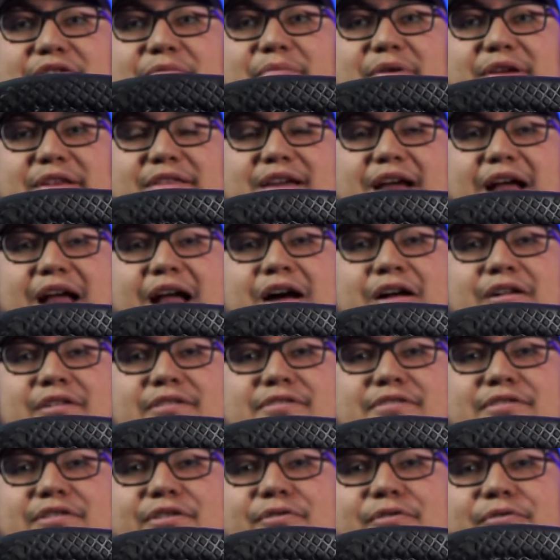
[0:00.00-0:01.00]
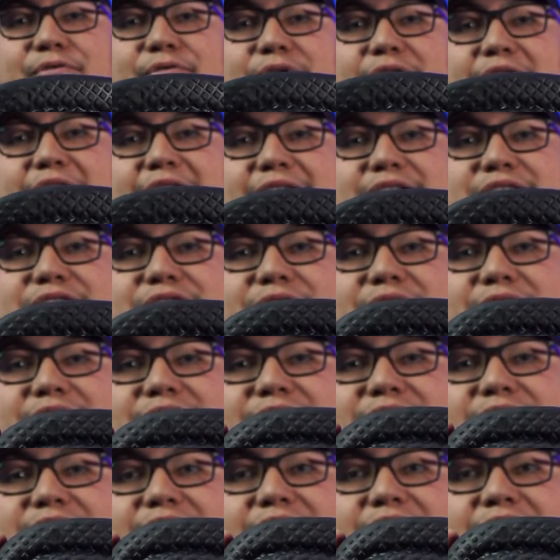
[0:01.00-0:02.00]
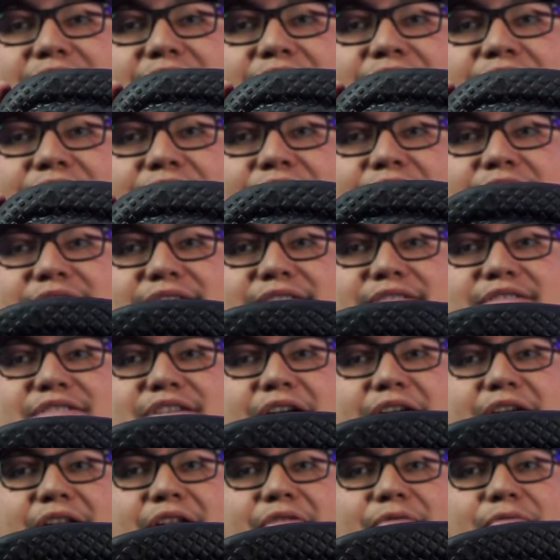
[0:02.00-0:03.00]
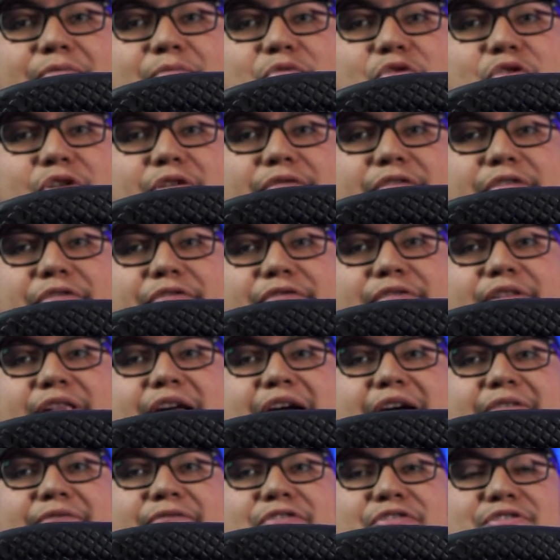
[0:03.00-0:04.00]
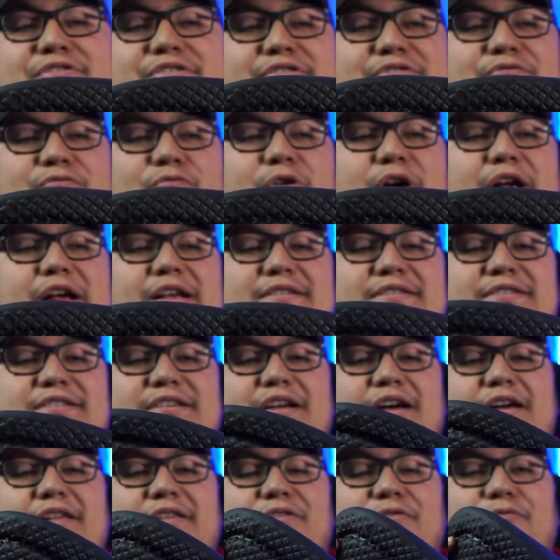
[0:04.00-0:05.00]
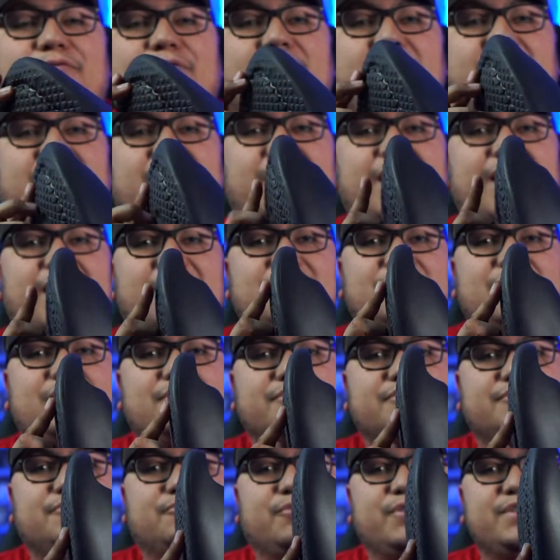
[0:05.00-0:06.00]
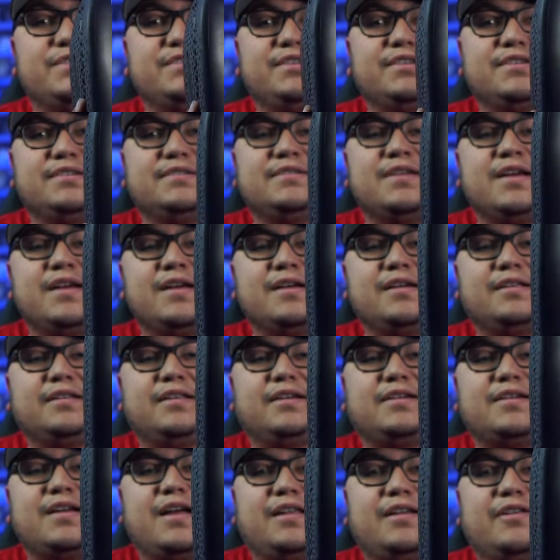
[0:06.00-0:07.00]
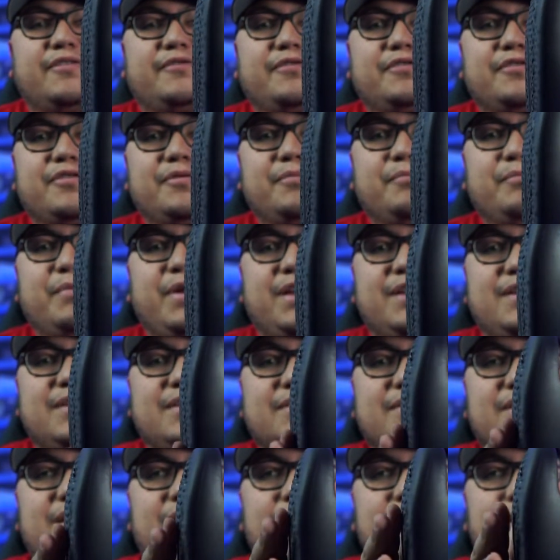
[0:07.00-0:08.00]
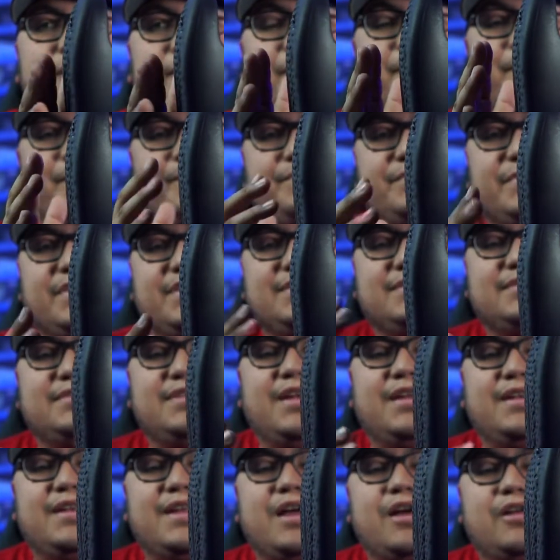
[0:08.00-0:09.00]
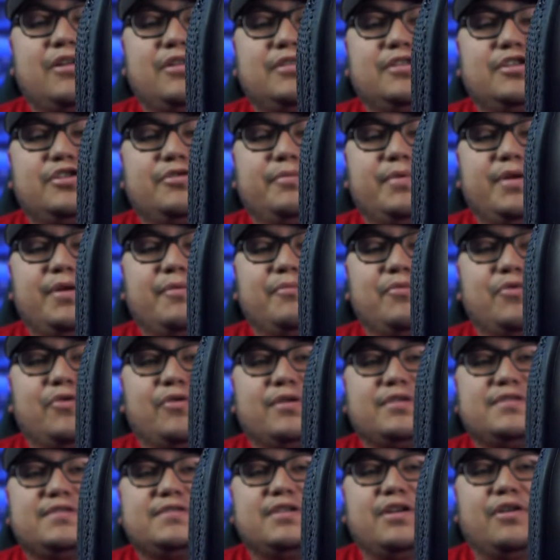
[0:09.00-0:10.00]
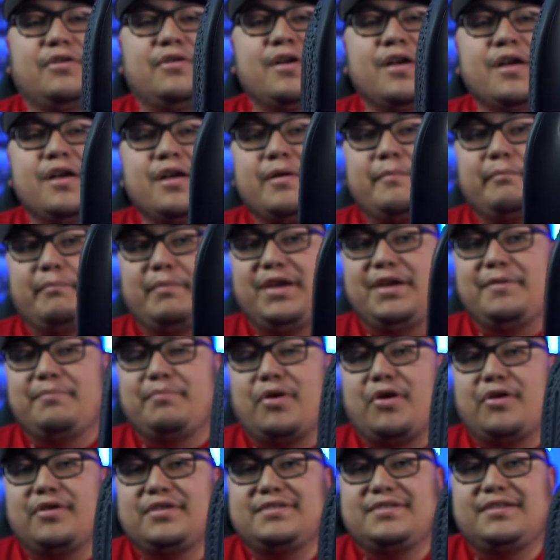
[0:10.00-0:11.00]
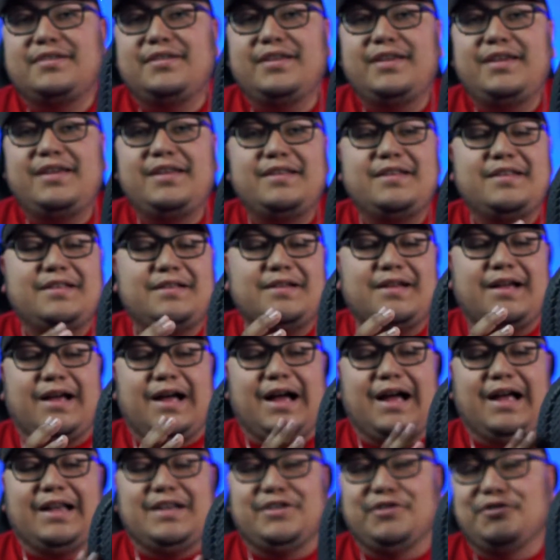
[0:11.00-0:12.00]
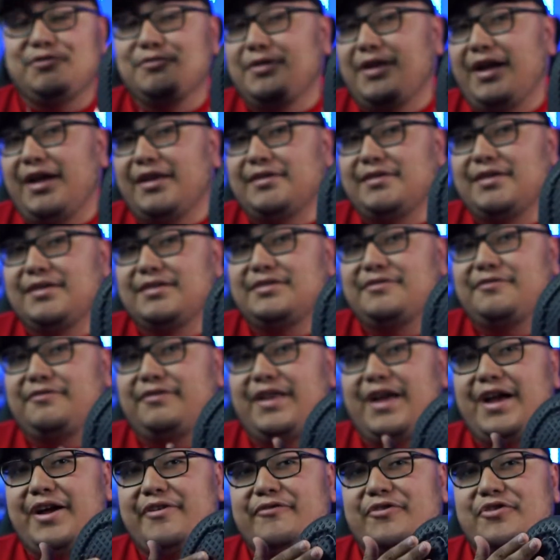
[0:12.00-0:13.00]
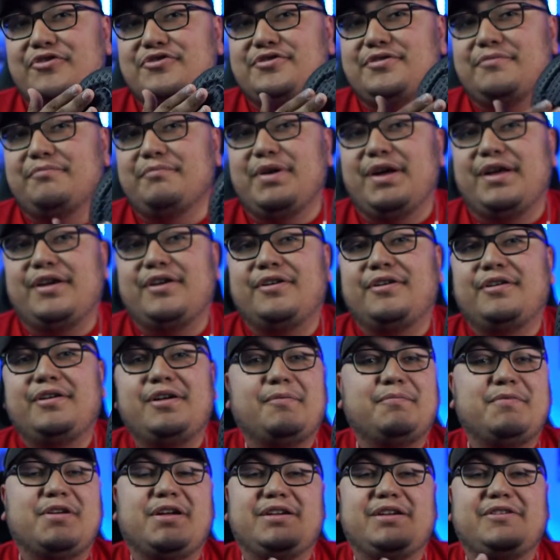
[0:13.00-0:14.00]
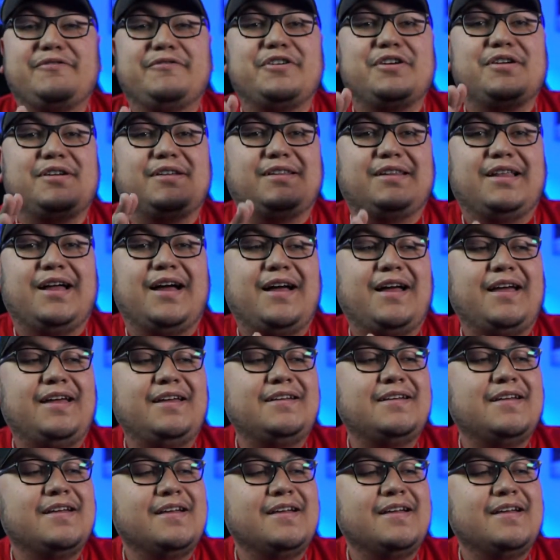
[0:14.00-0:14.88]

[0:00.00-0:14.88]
to be the outsole. As you can see here, it's done of more of a flat version, whereas the other way had those ridges that kind of made it stand out a little bit more. So me personally, I do like this flat version better. I'm not even gonna lie.